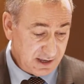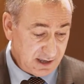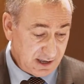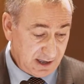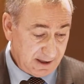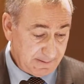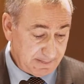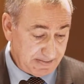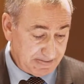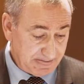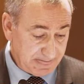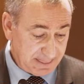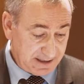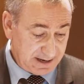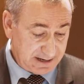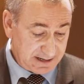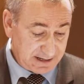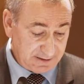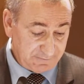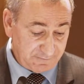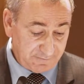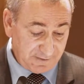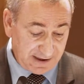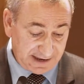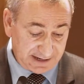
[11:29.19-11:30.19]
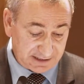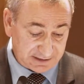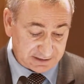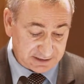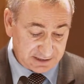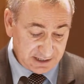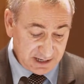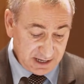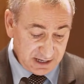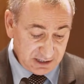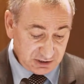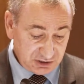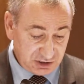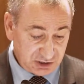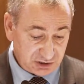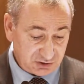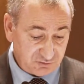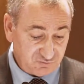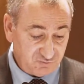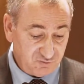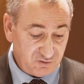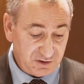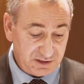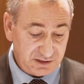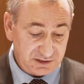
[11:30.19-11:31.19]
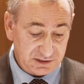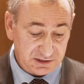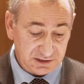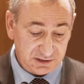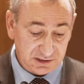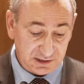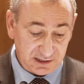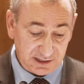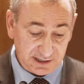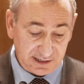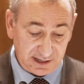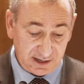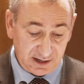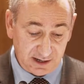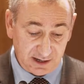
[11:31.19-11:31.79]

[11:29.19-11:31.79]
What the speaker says: And in fact, just recently,